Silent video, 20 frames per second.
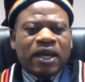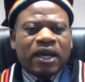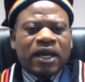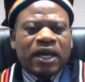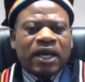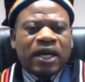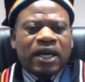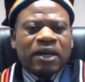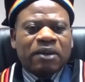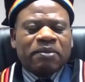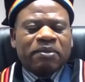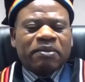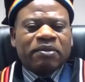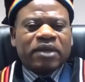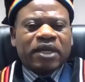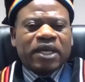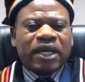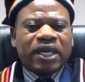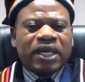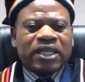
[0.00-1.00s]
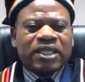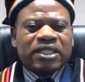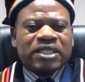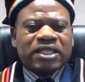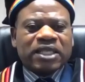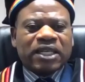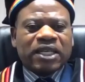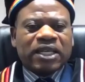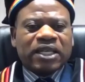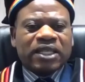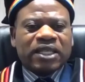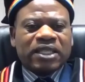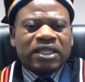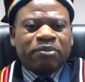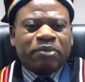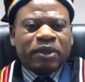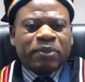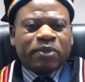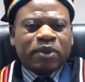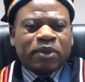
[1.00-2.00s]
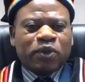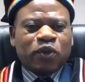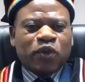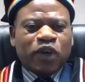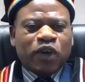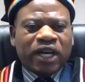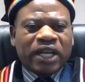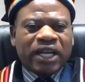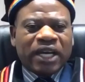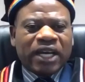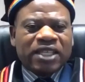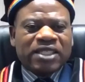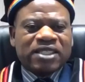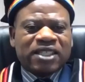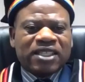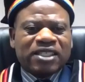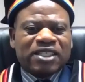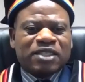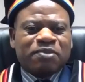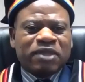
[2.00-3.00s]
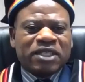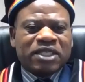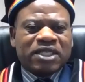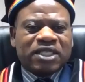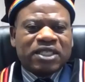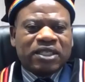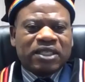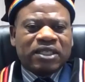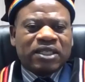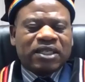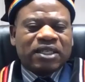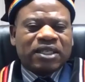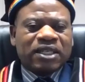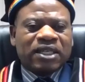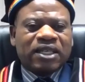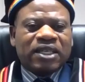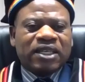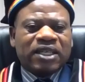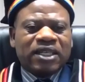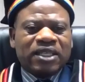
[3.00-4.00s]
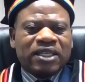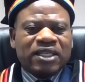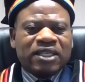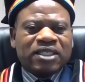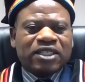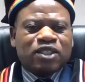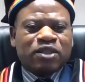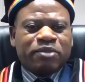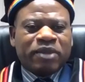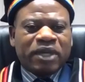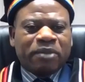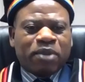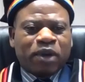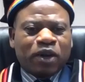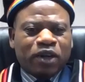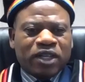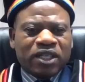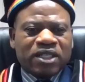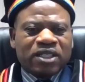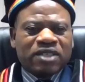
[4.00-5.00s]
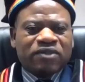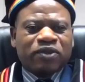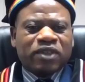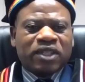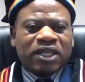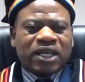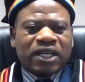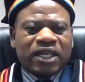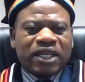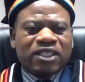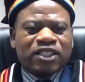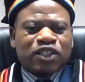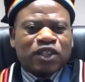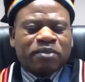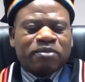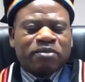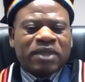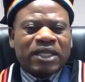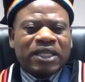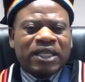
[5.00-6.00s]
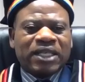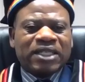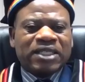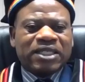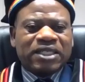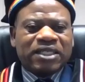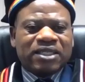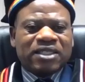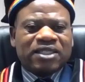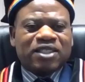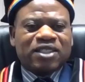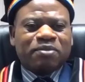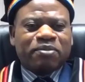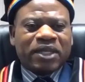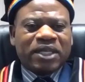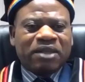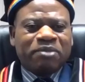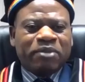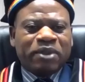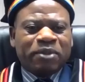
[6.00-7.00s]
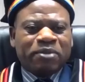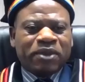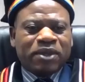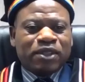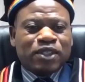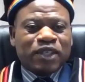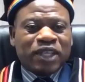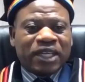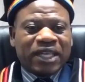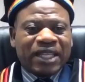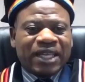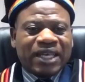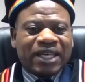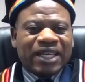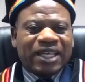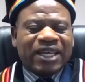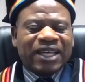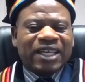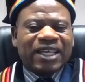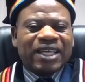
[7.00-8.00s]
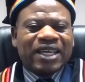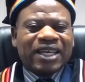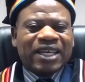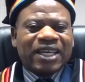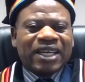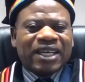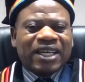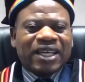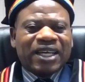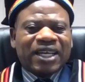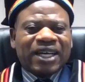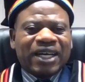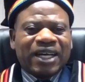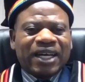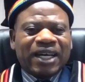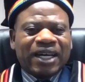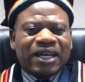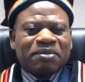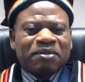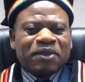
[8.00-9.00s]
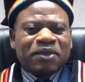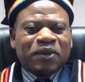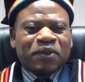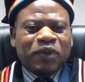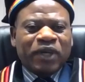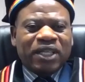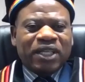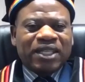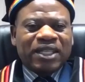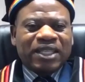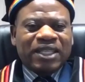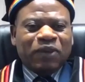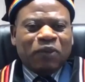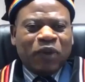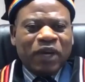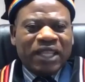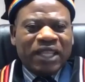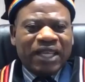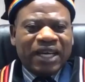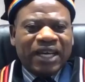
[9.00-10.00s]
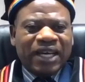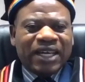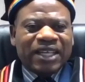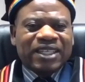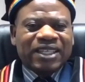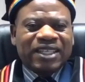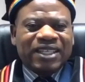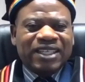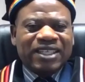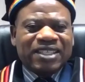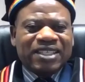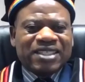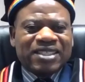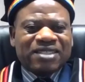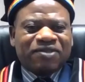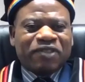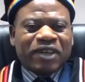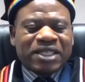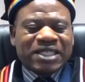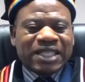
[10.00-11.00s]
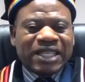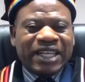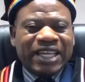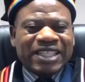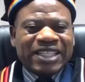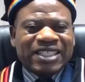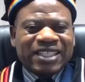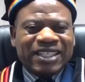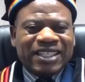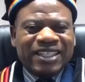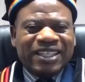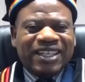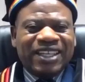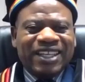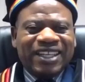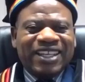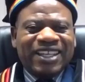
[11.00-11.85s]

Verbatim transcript: The people who organized this meeting need to be applauded for the great job that they did to bring people together when the weather is fascinating.